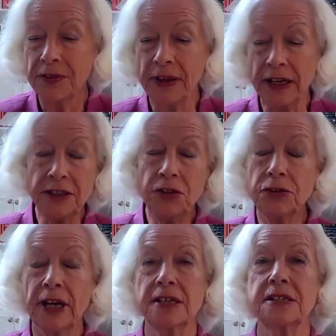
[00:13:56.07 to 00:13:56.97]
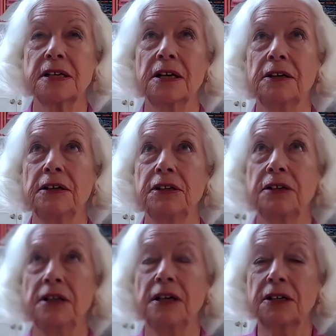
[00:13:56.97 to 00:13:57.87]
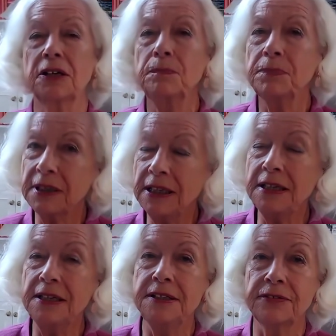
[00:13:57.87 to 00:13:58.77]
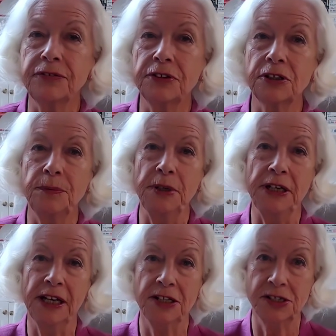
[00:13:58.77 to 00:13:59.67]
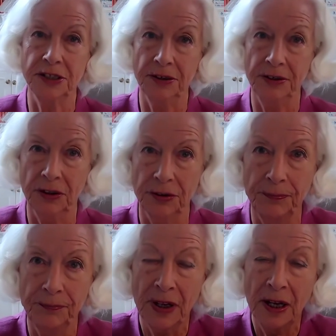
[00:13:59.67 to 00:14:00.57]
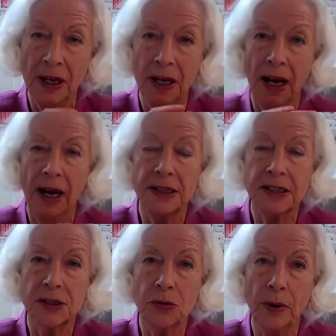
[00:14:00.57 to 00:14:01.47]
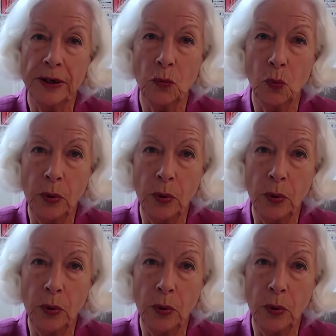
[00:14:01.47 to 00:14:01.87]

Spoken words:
then you get a completely different communication going on. And so when